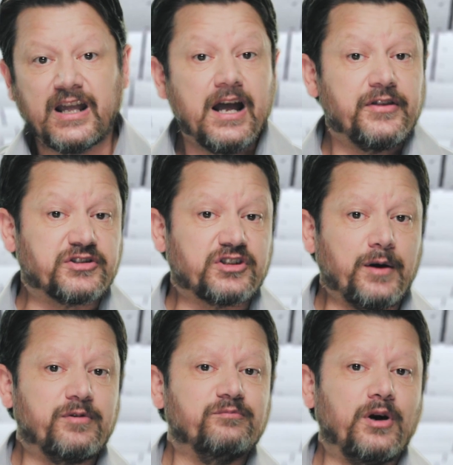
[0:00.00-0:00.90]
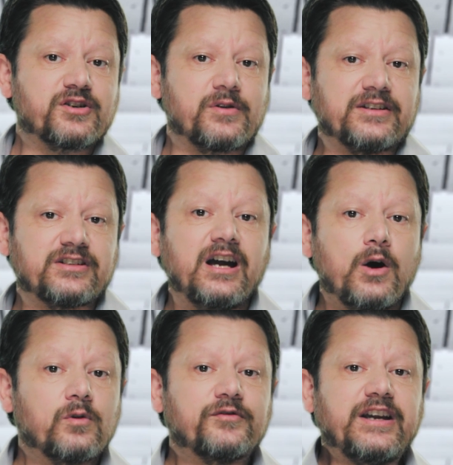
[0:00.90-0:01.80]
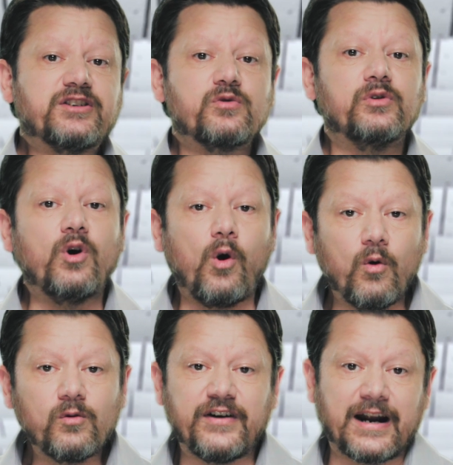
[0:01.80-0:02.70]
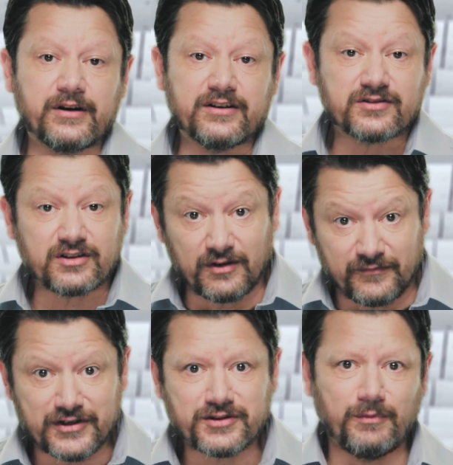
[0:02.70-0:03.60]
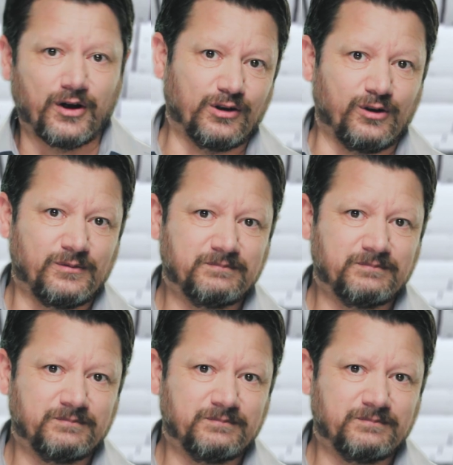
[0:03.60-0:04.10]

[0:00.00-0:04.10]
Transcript: This type of moderator will feature on all variants of this model.